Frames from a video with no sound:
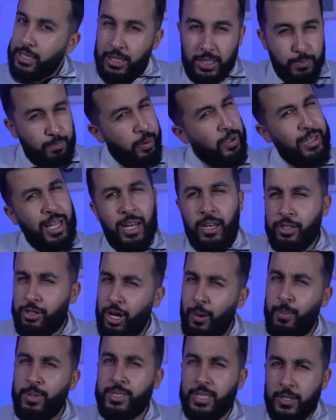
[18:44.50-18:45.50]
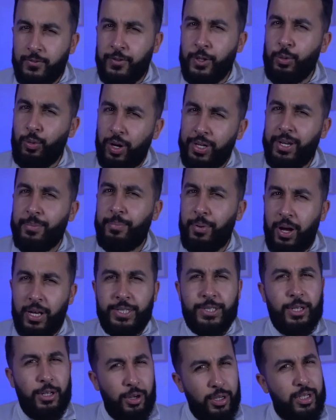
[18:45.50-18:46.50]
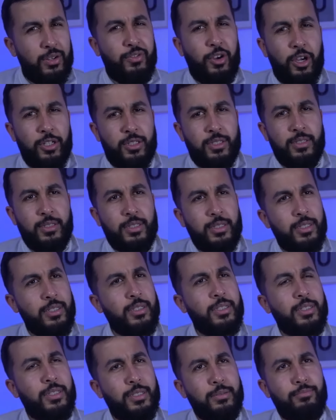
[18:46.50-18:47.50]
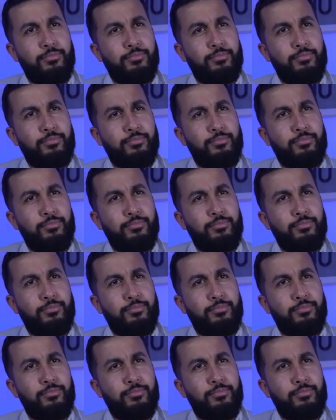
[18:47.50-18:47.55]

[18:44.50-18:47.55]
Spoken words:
put down in the comments if you want a Barcelona version. Because